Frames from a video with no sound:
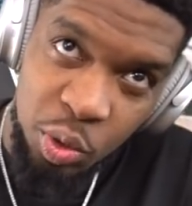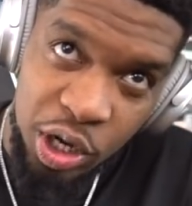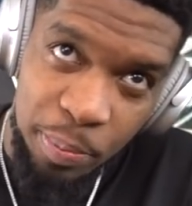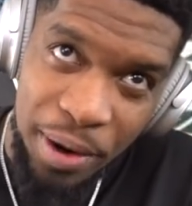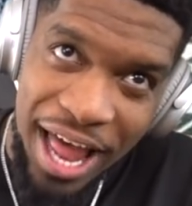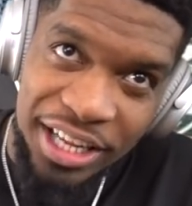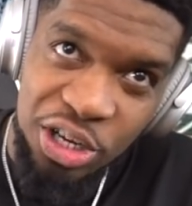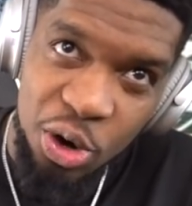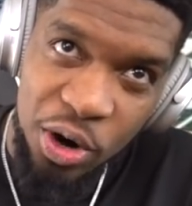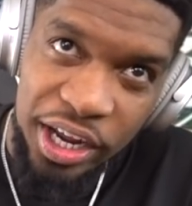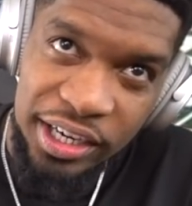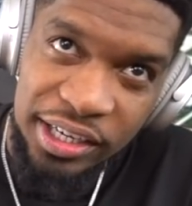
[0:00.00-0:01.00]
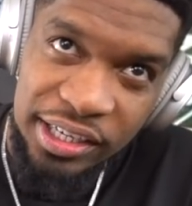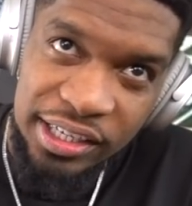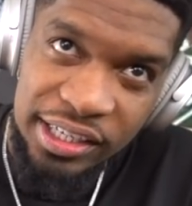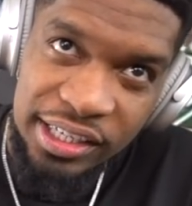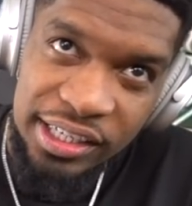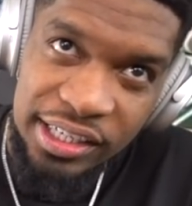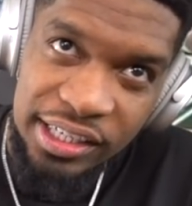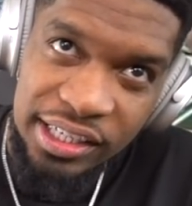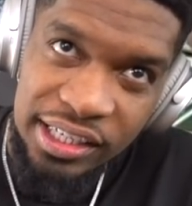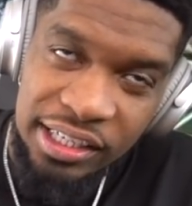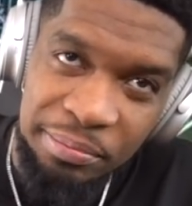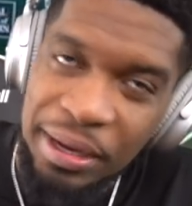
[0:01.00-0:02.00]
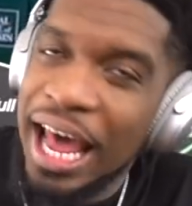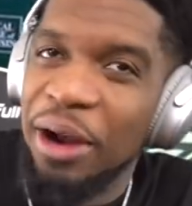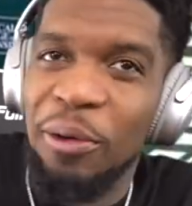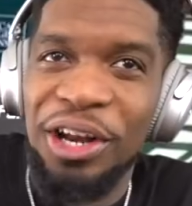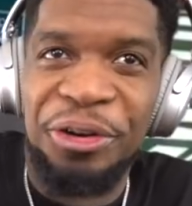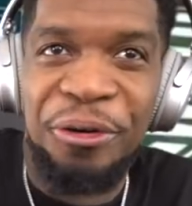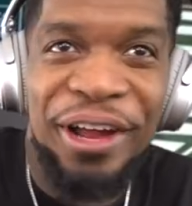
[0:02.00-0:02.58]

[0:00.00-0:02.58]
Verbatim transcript: We could probably do it, but I don't want to